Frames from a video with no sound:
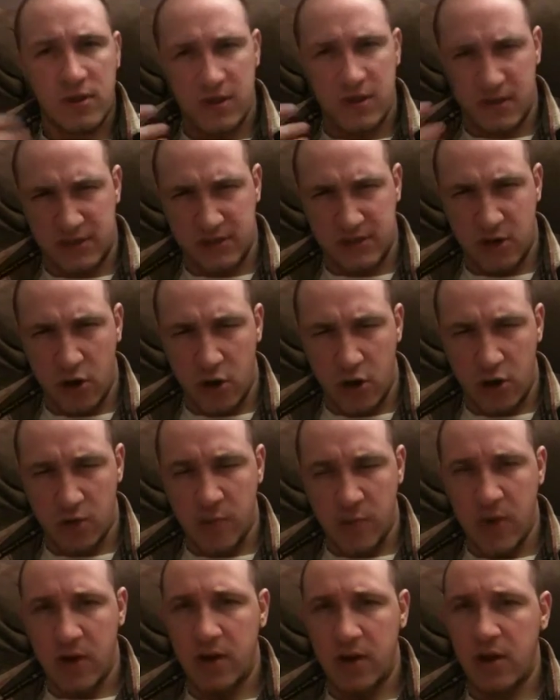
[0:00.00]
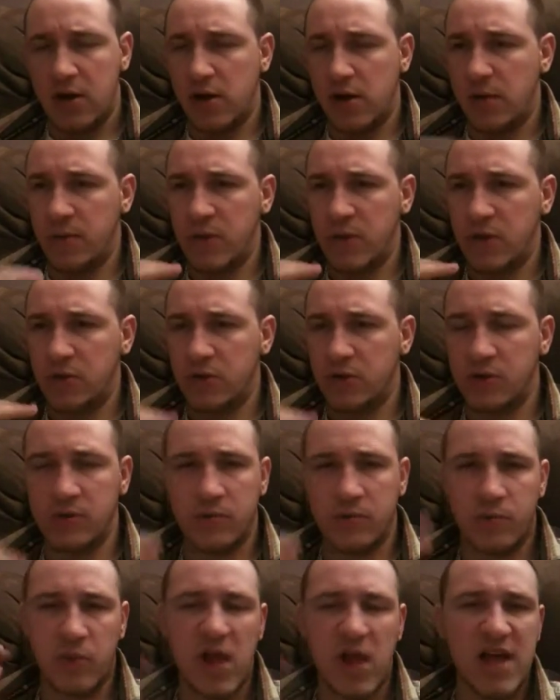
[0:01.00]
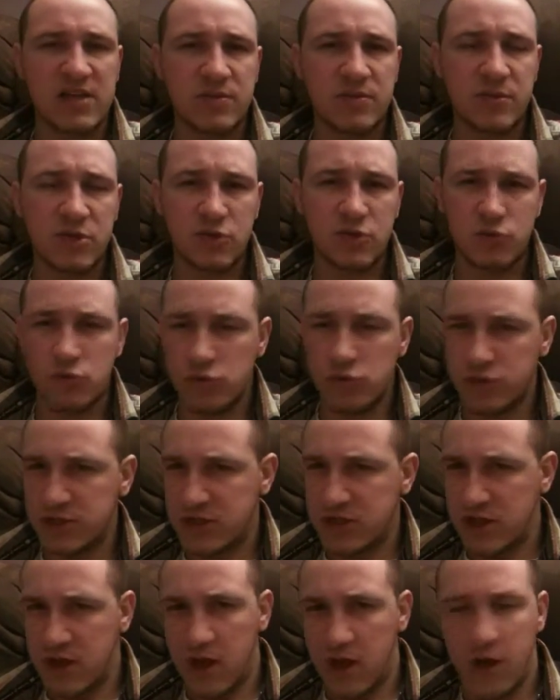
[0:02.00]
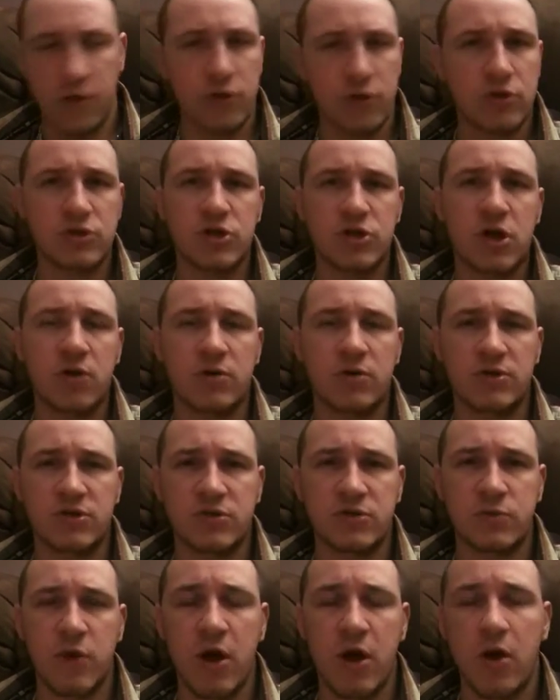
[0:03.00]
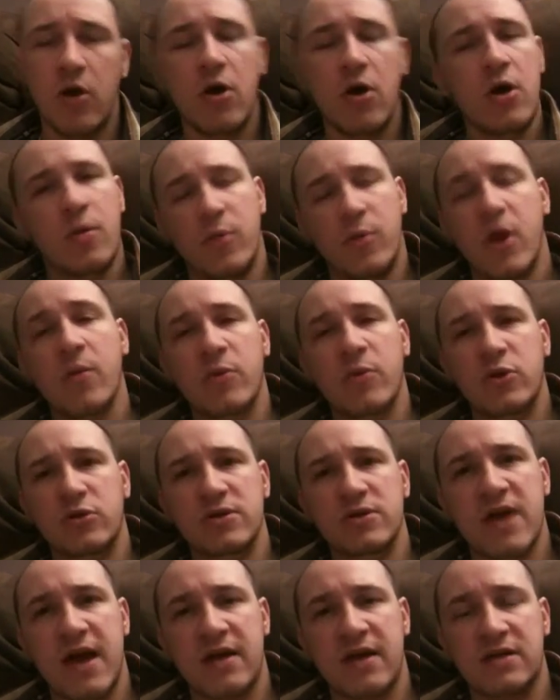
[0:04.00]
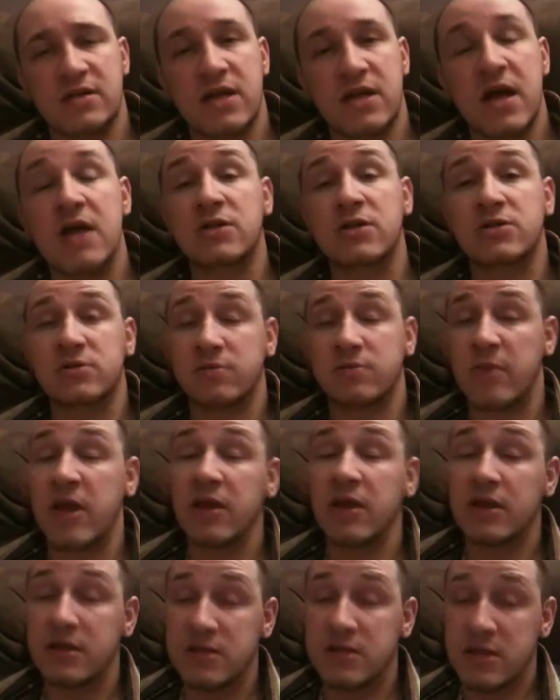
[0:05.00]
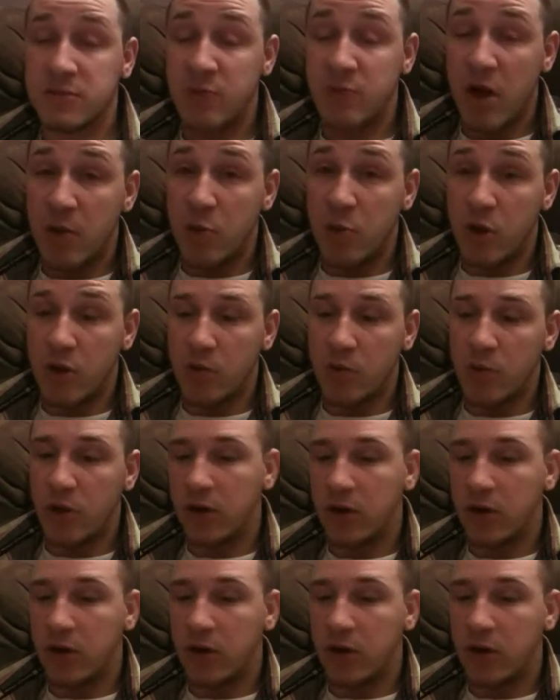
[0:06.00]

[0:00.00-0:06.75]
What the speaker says: this argument. I mean, you can apply some of these rules to other genres as well, but I'm going to use hack and slash mainly because that's my bread and